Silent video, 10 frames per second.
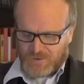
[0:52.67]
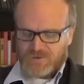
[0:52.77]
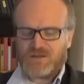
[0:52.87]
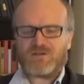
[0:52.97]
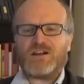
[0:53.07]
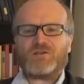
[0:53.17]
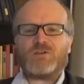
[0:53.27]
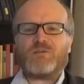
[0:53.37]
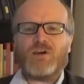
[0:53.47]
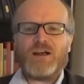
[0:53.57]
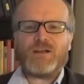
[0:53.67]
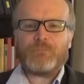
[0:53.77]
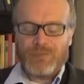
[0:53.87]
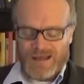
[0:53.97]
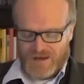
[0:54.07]
she tried to define a
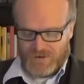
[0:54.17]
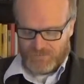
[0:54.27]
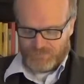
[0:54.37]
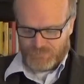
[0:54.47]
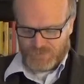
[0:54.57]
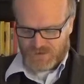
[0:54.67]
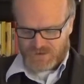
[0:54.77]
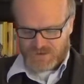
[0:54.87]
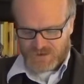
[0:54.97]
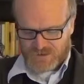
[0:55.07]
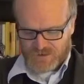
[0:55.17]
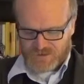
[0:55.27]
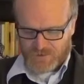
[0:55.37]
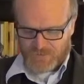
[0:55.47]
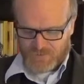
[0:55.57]
pen, and she said
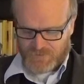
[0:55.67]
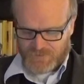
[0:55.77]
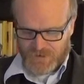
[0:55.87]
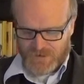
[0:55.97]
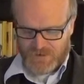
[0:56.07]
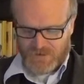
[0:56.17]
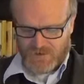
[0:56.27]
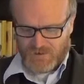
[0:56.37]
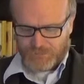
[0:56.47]
it's a thin